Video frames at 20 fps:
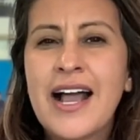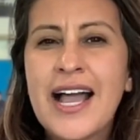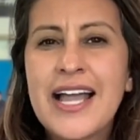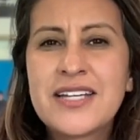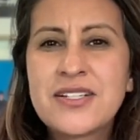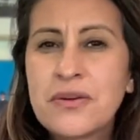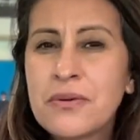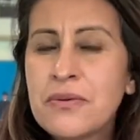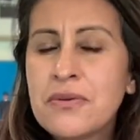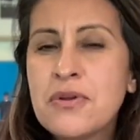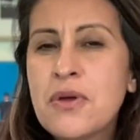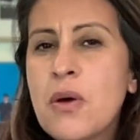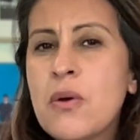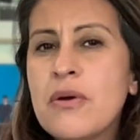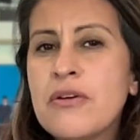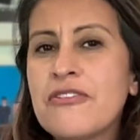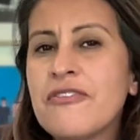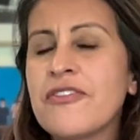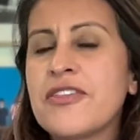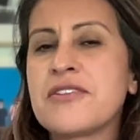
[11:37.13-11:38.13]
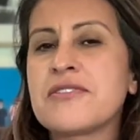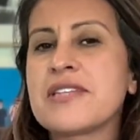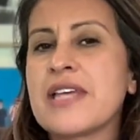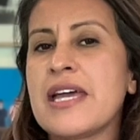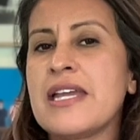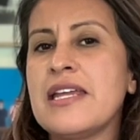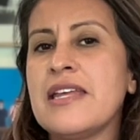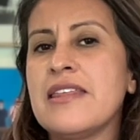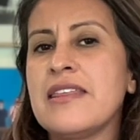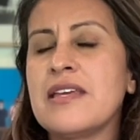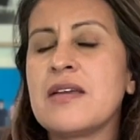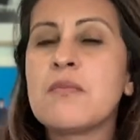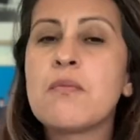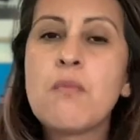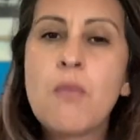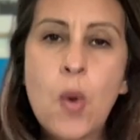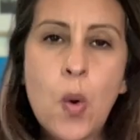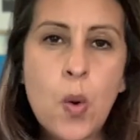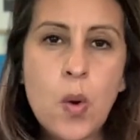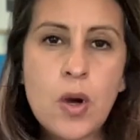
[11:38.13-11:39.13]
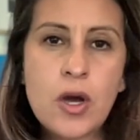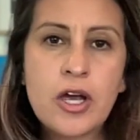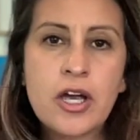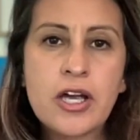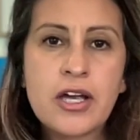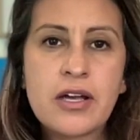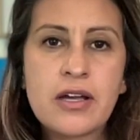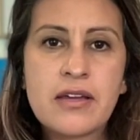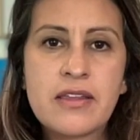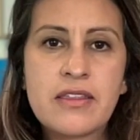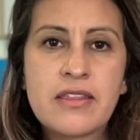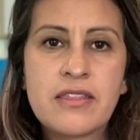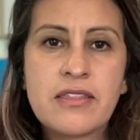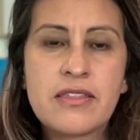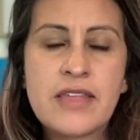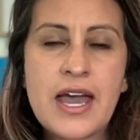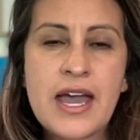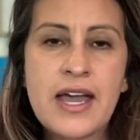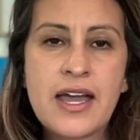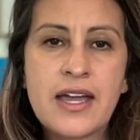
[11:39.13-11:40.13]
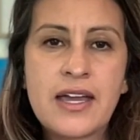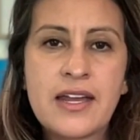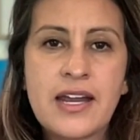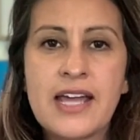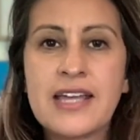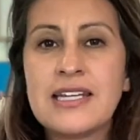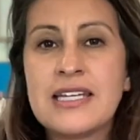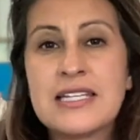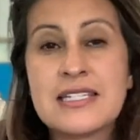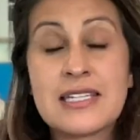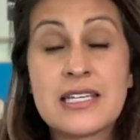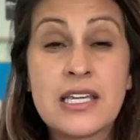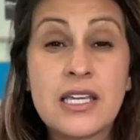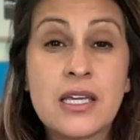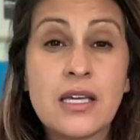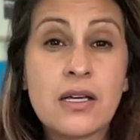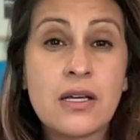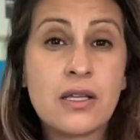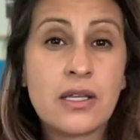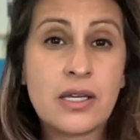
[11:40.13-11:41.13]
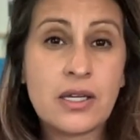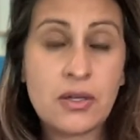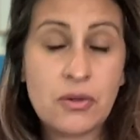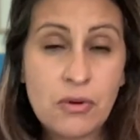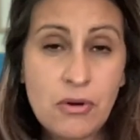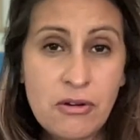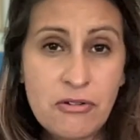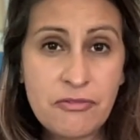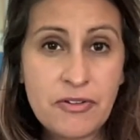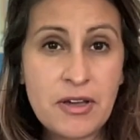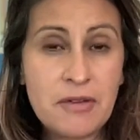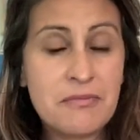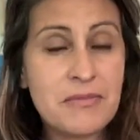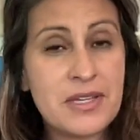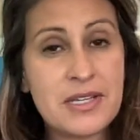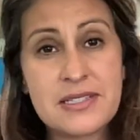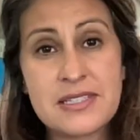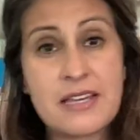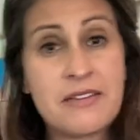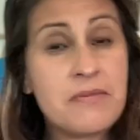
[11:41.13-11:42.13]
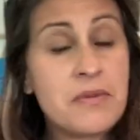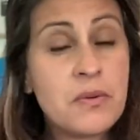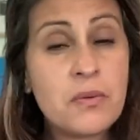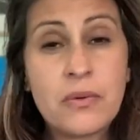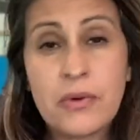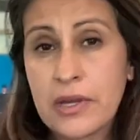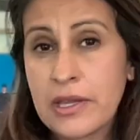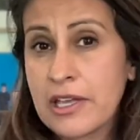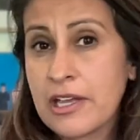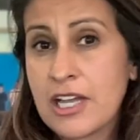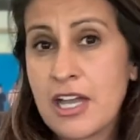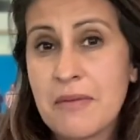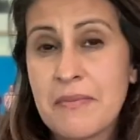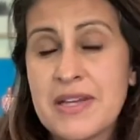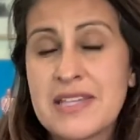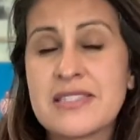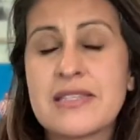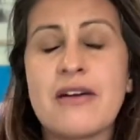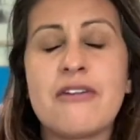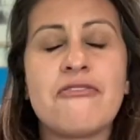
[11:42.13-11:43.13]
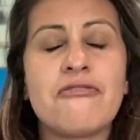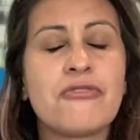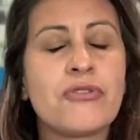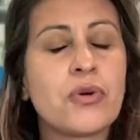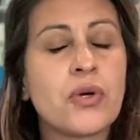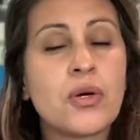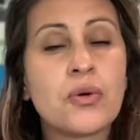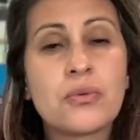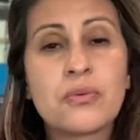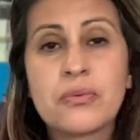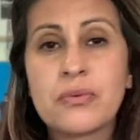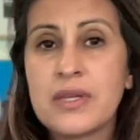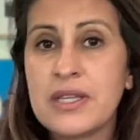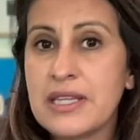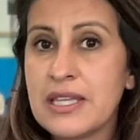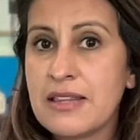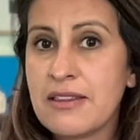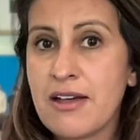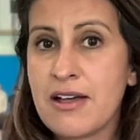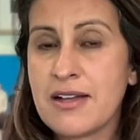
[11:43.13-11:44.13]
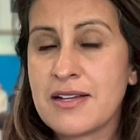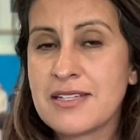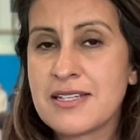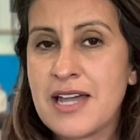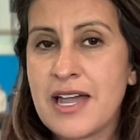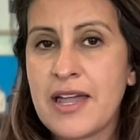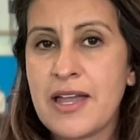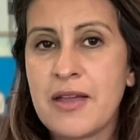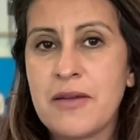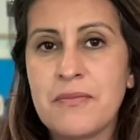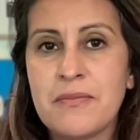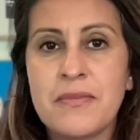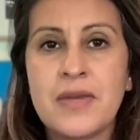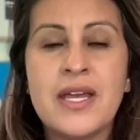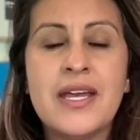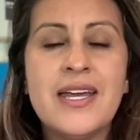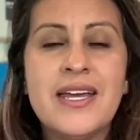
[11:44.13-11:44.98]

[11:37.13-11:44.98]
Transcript: I don't know if there's anything more that I need to heal and grow from because I've been working on myself for a really long time.